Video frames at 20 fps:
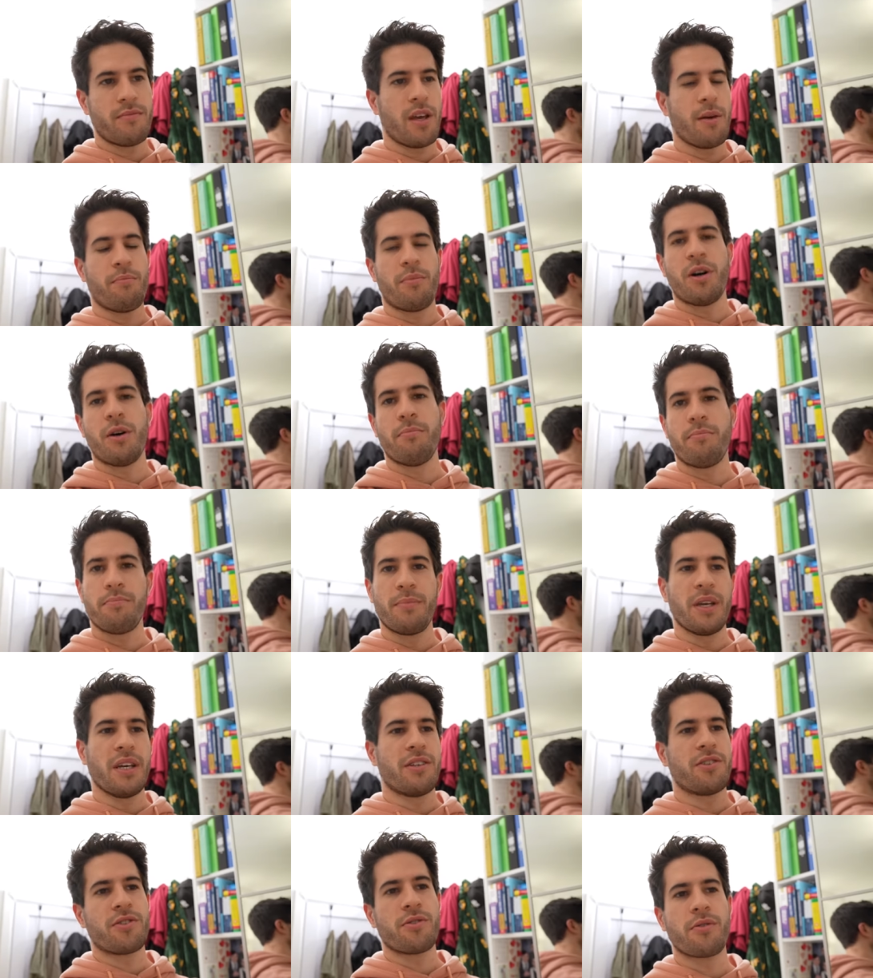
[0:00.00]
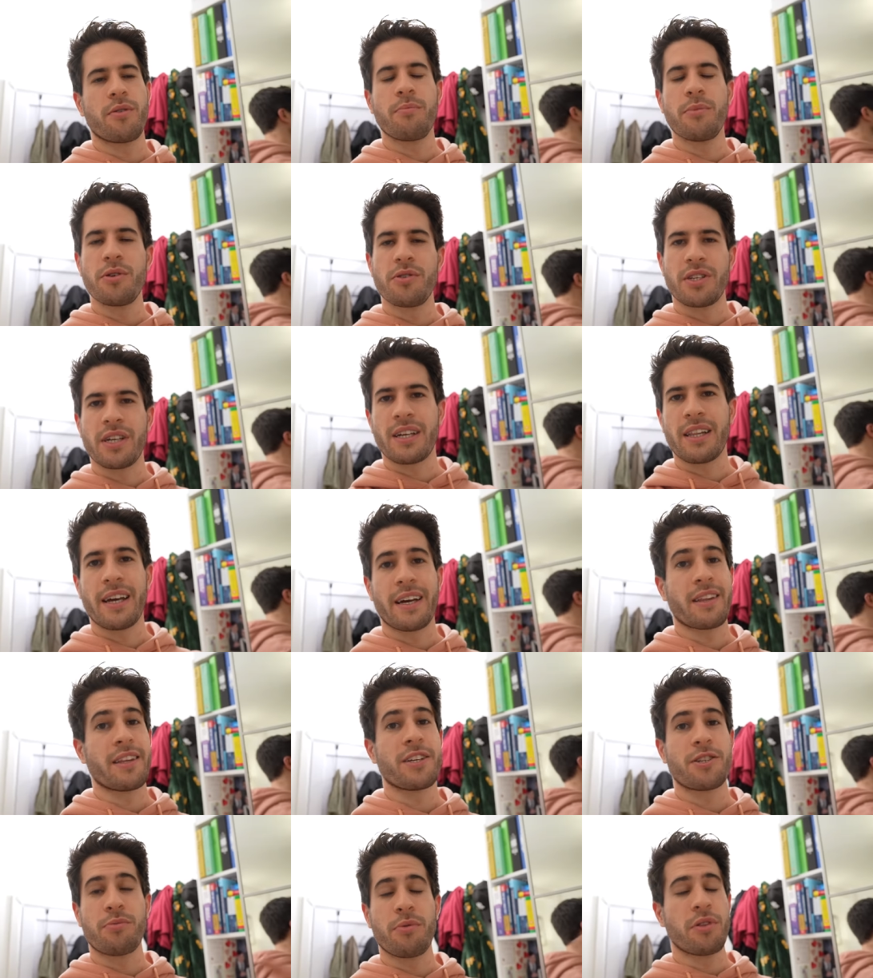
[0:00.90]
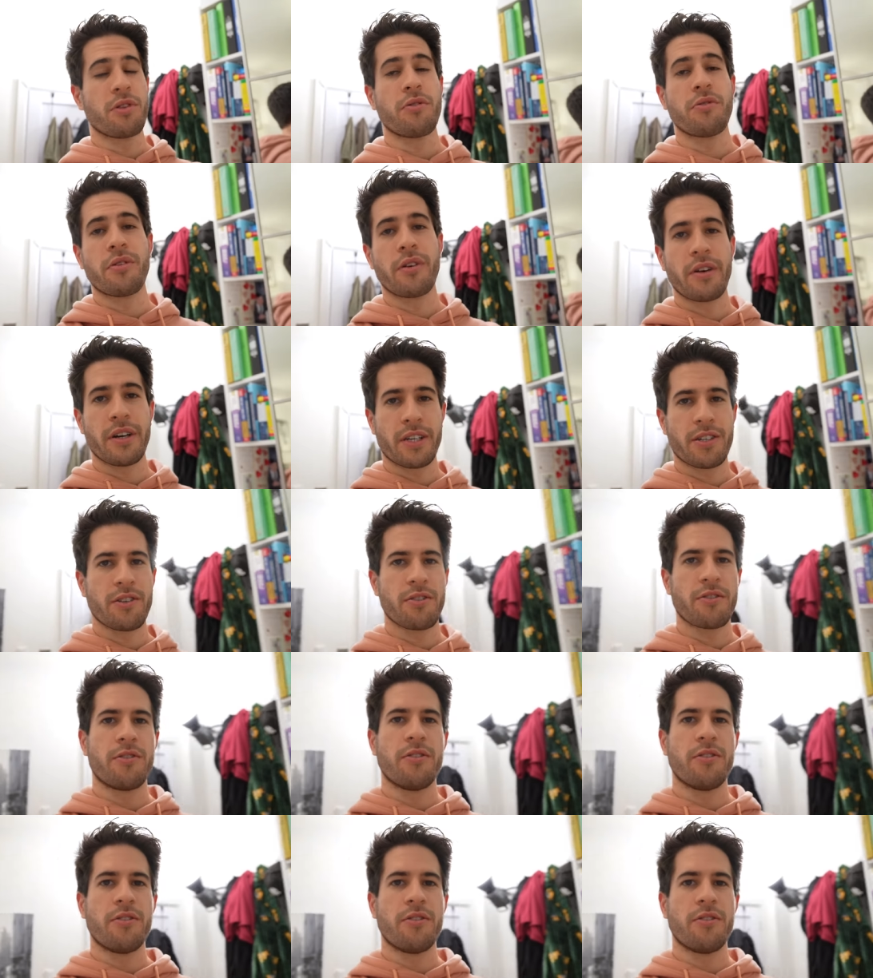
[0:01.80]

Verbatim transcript: hip hop beats or music like this with no lyrics at